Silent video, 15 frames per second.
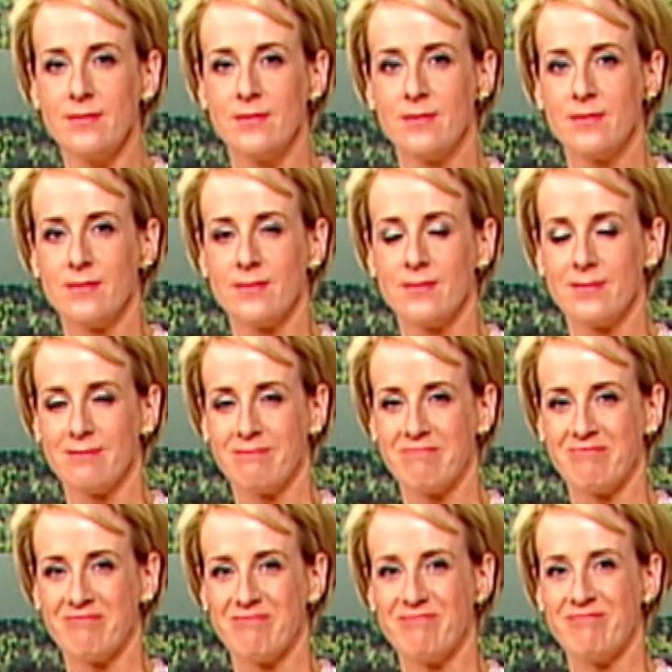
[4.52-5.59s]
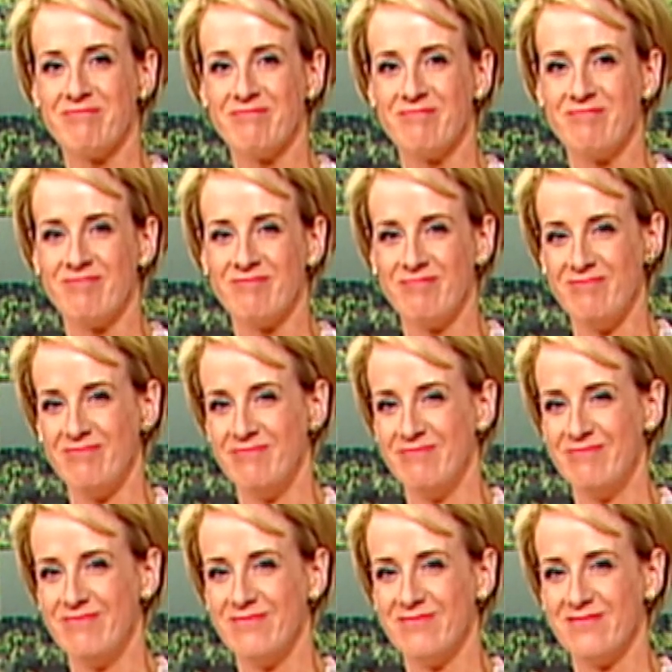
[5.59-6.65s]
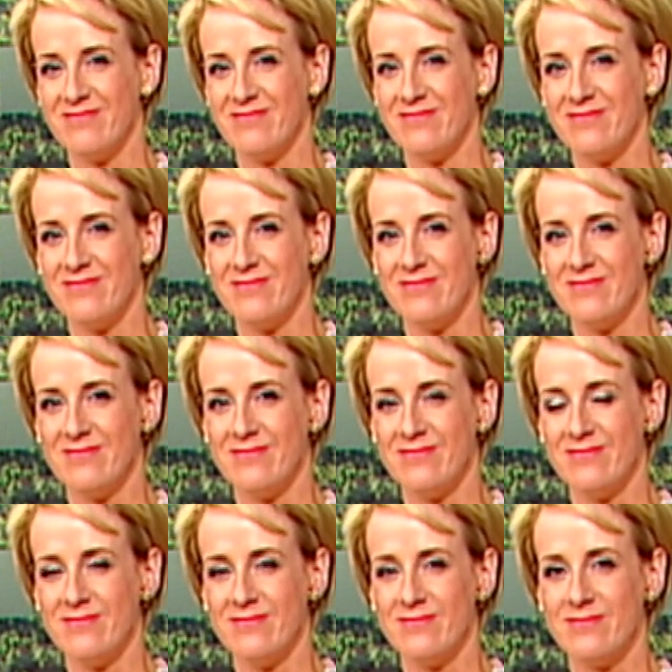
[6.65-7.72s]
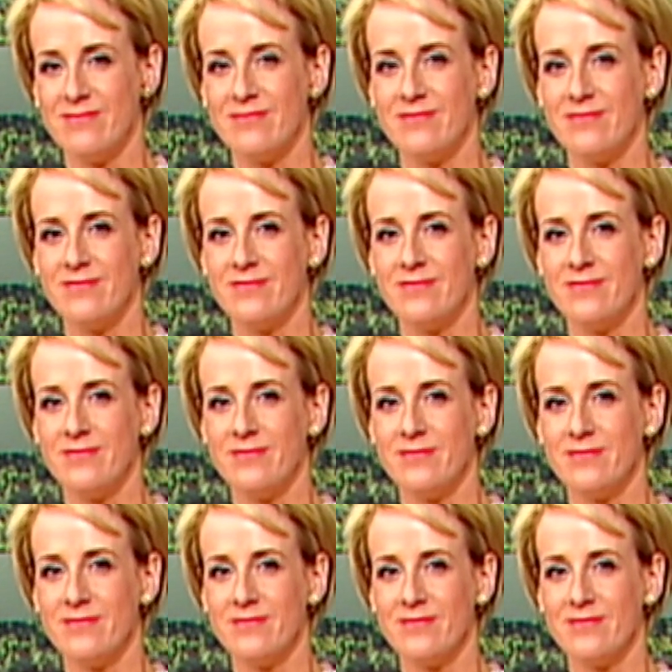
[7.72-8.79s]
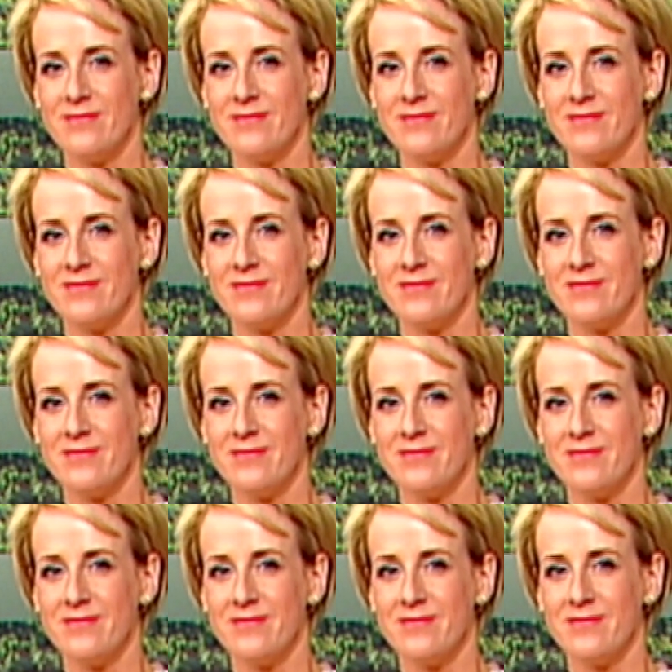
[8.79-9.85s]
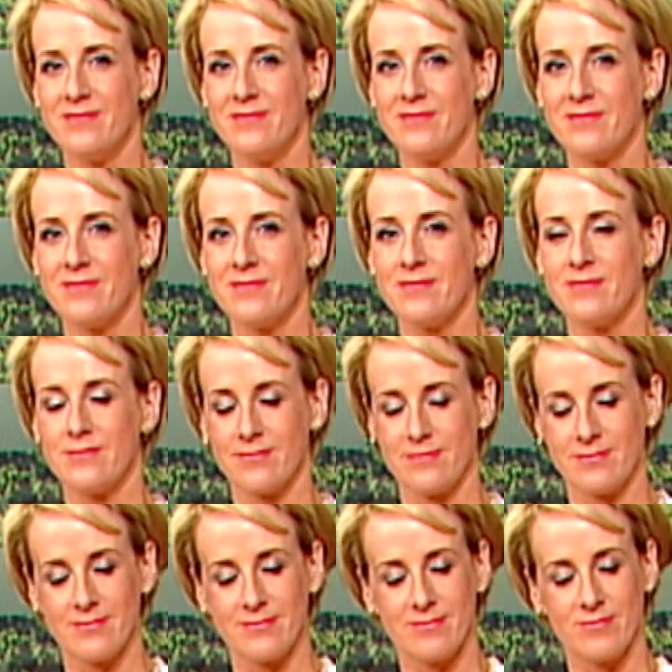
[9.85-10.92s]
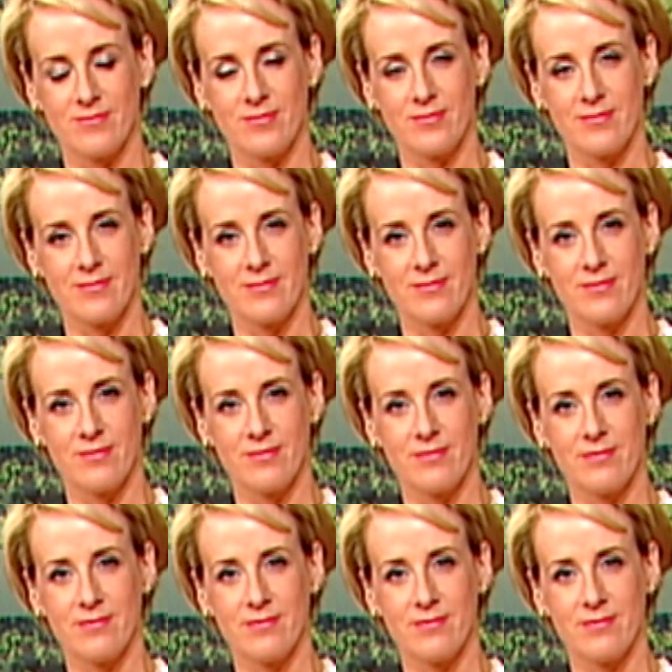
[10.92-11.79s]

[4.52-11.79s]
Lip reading: The person shown says nothing.